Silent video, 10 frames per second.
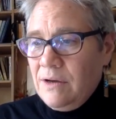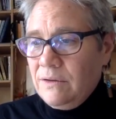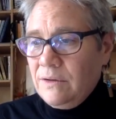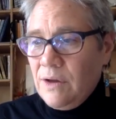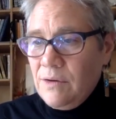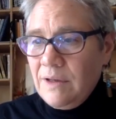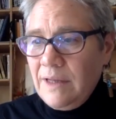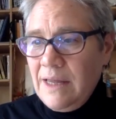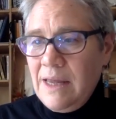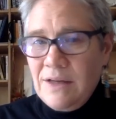
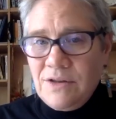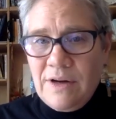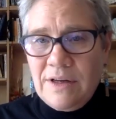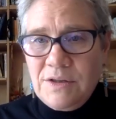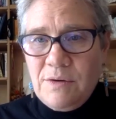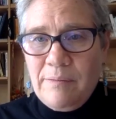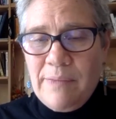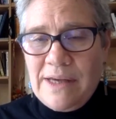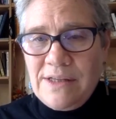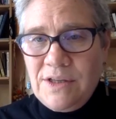locally and try to do our
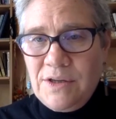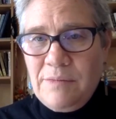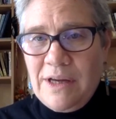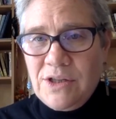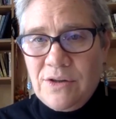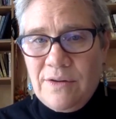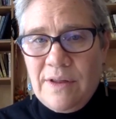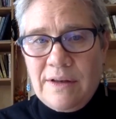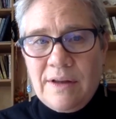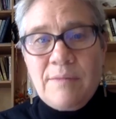best to make sure
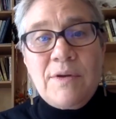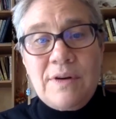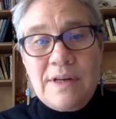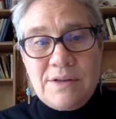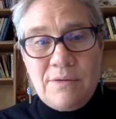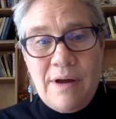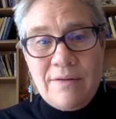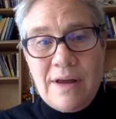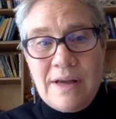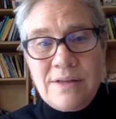that communities
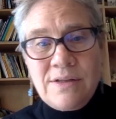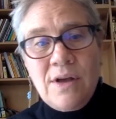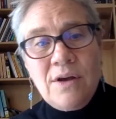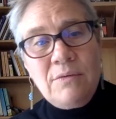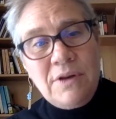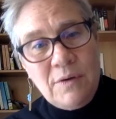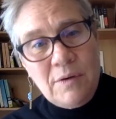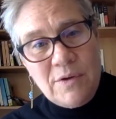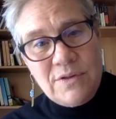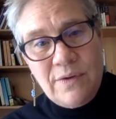around us who we know are
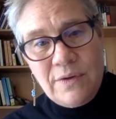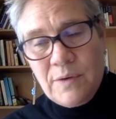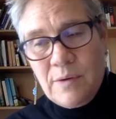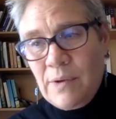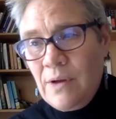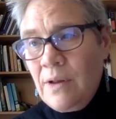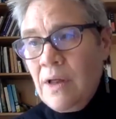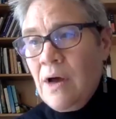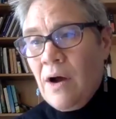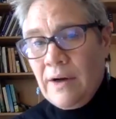most vulnerable
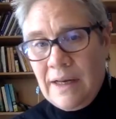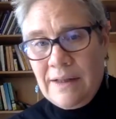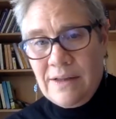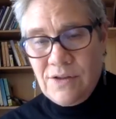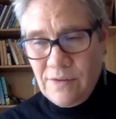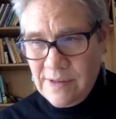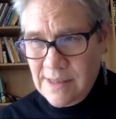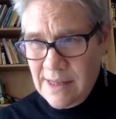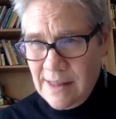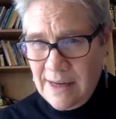are getting the
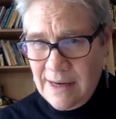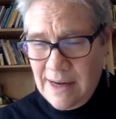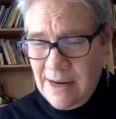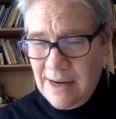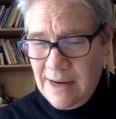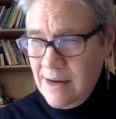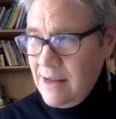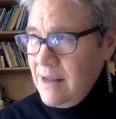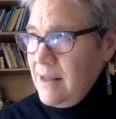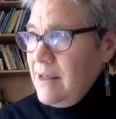services that they need
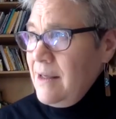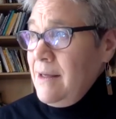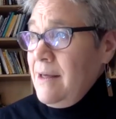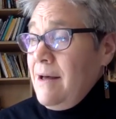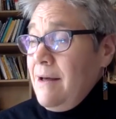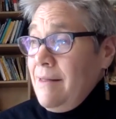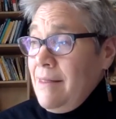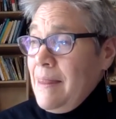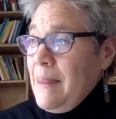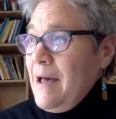
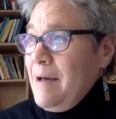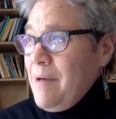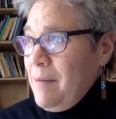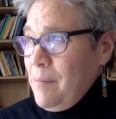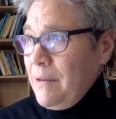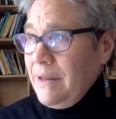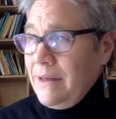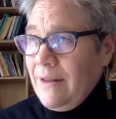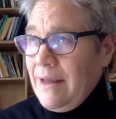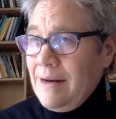um, i'm a
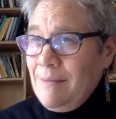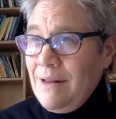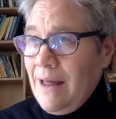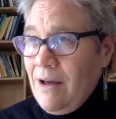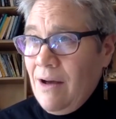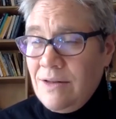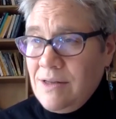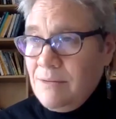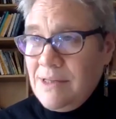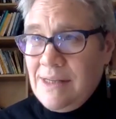political animal i
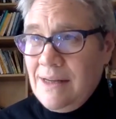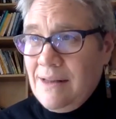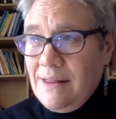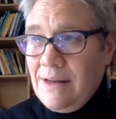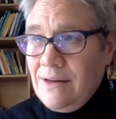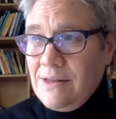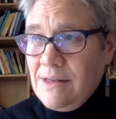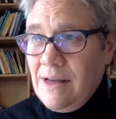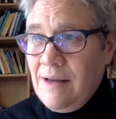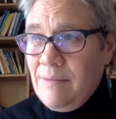also would say that
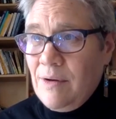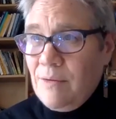there's um,